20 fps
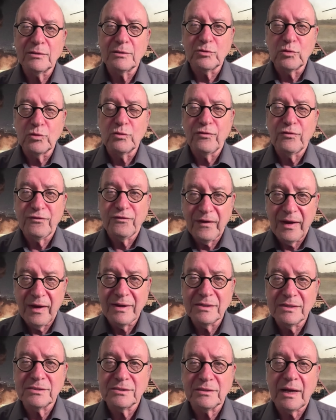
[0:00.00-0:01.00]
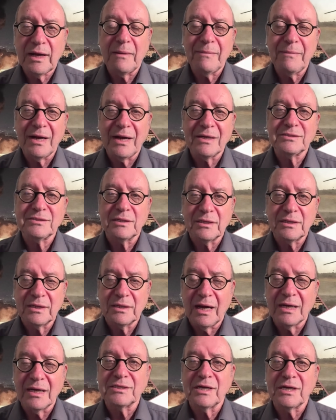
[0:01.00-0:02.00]
to face Hamas in
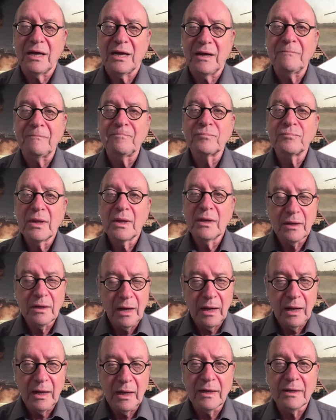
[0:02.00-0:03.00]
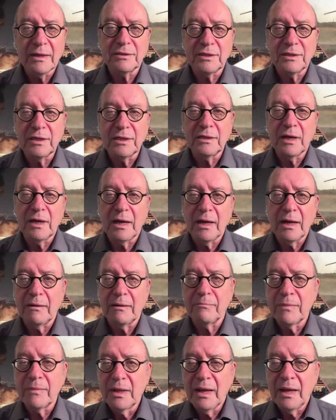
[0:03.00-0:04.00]
Gaza,
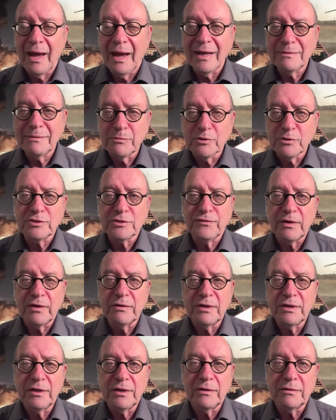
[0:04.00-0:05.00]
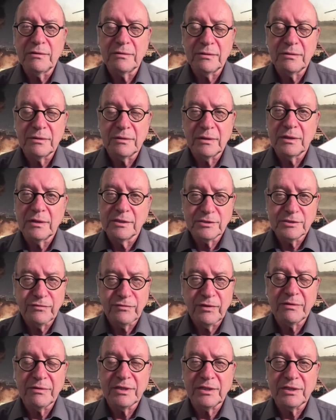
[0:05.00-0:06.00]
the atmosphere here is
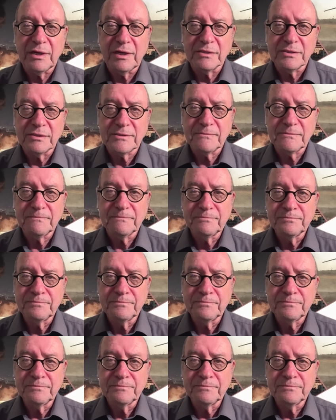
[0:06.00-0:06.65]
very tense.